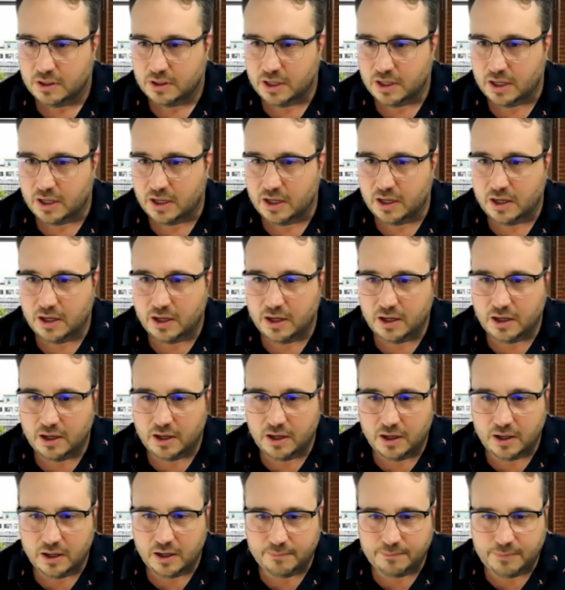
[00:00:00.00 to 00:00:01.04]
Uh,
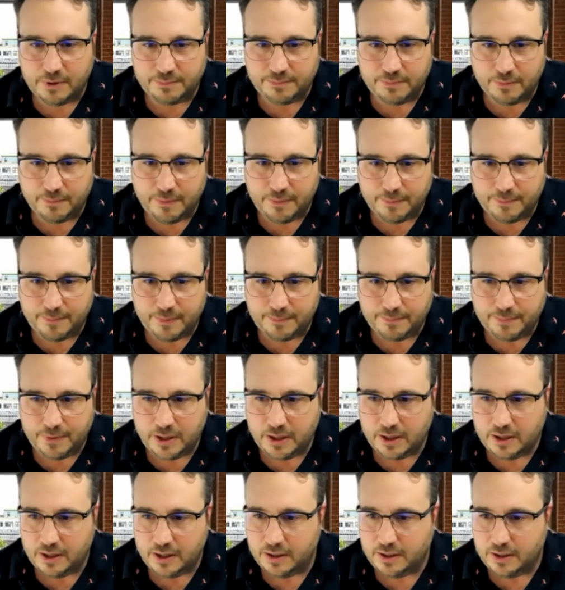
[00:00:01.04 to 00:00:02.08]
bum, bum,
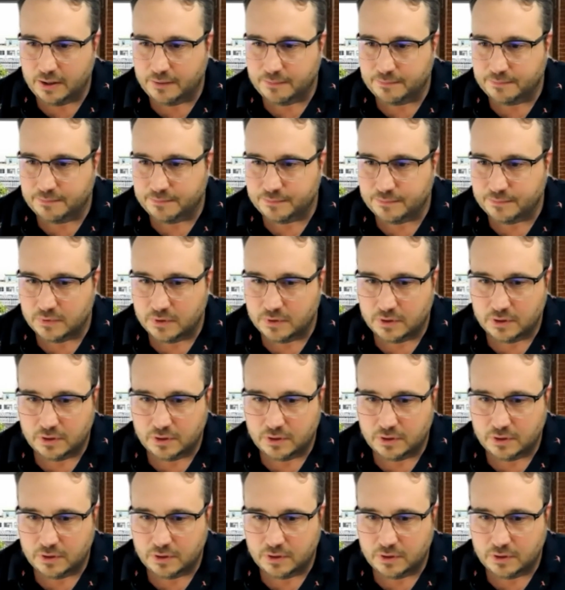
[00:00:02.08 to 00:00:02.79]
bum,